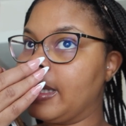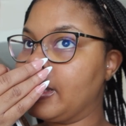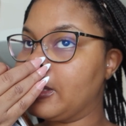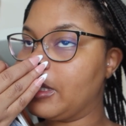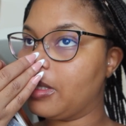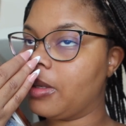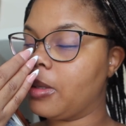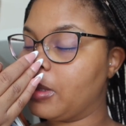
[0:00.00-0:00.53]
lunch
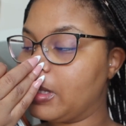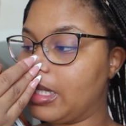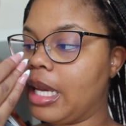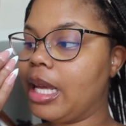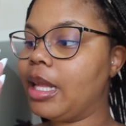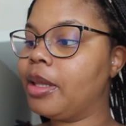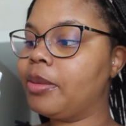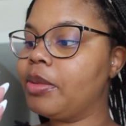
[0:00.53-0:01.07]
at the
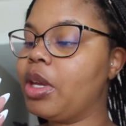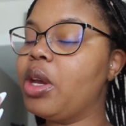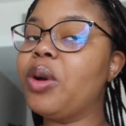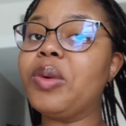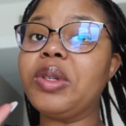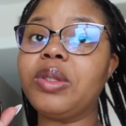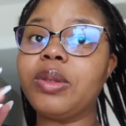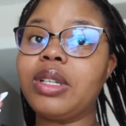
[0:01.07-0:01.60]
hotel
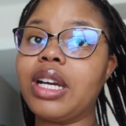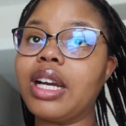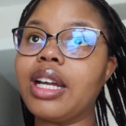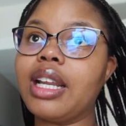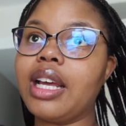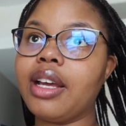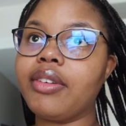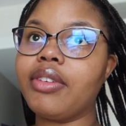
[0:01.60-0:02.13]
which we're not
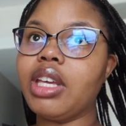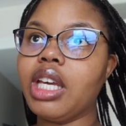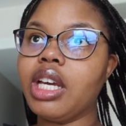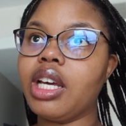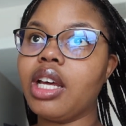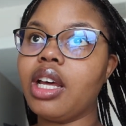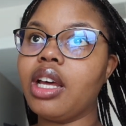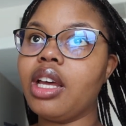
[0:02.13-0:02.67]
gonna have
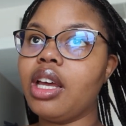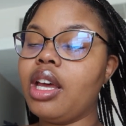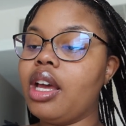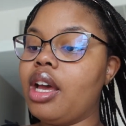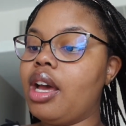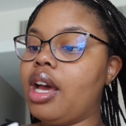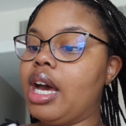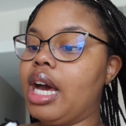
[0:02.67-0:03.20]
here
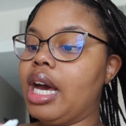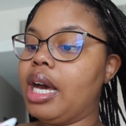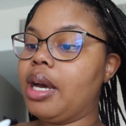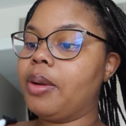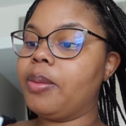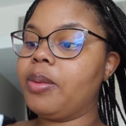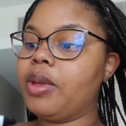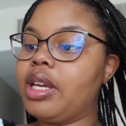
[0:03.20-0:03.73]
uh,
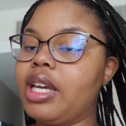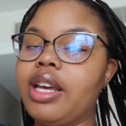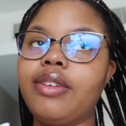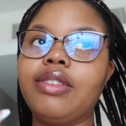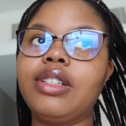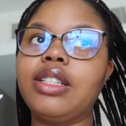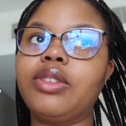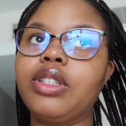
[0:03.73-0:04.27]
we are
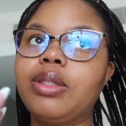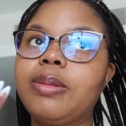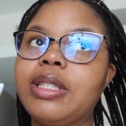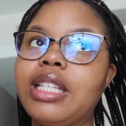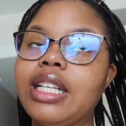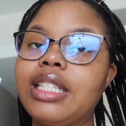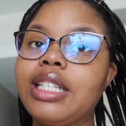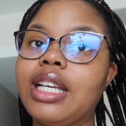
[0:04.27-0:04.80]
having christmas
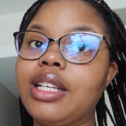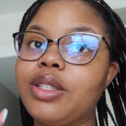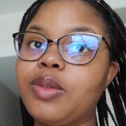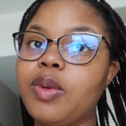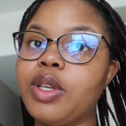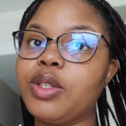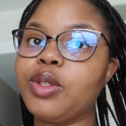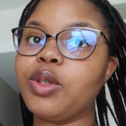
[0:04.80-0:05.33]
lunch
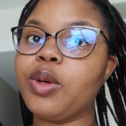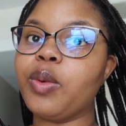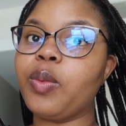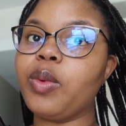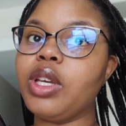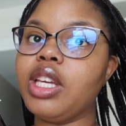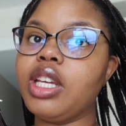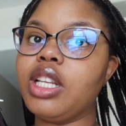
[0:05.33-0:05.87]
elsewhere so
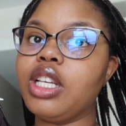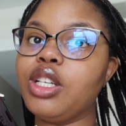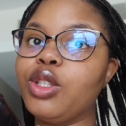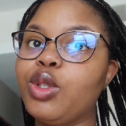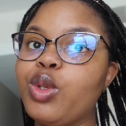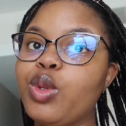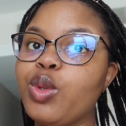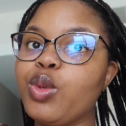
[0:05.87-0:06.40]
we need
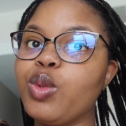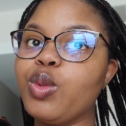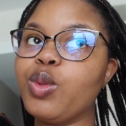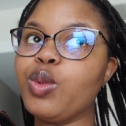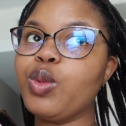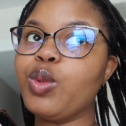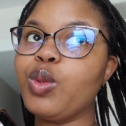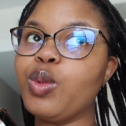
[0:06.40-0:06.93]

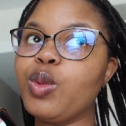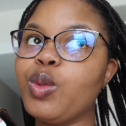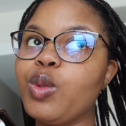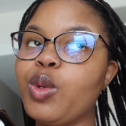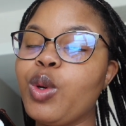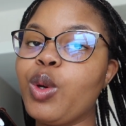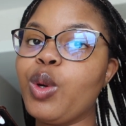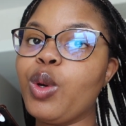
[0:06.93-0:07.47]
to
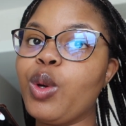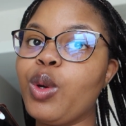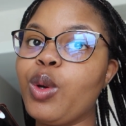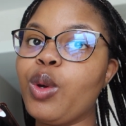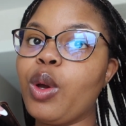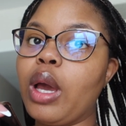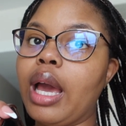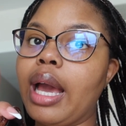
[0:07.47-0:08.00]

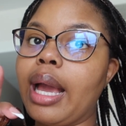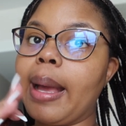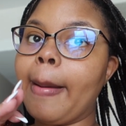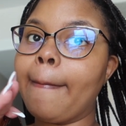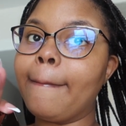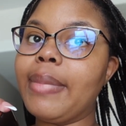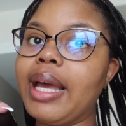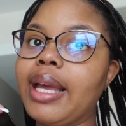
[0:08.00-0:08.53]

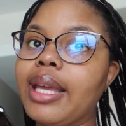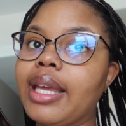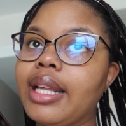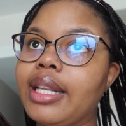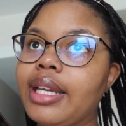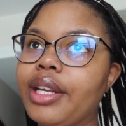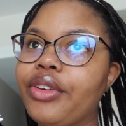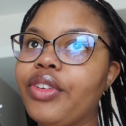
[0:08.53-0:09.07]
come back
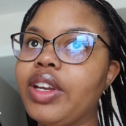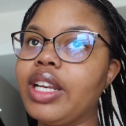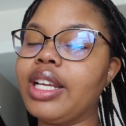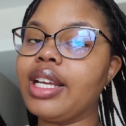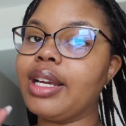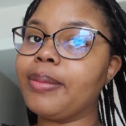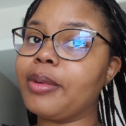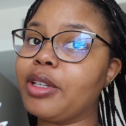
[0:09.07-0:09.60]
and get
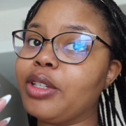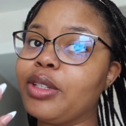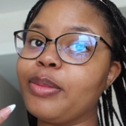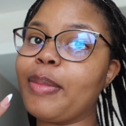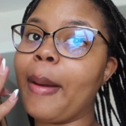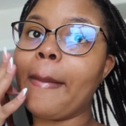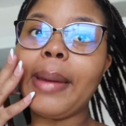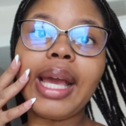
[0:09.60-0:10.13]
ready i'm gonna do
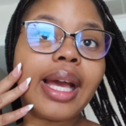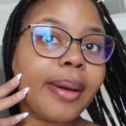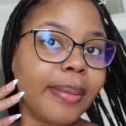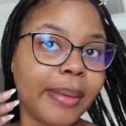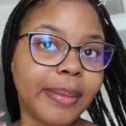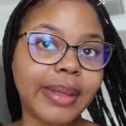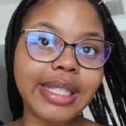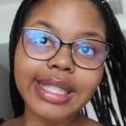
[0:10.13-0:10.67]
my makeup
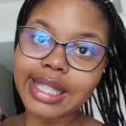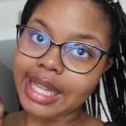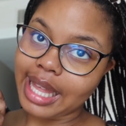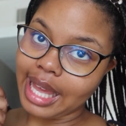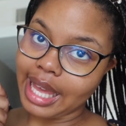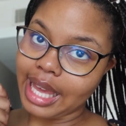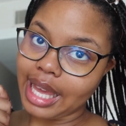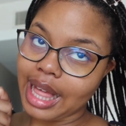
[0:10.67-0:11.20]
i'm gonna slay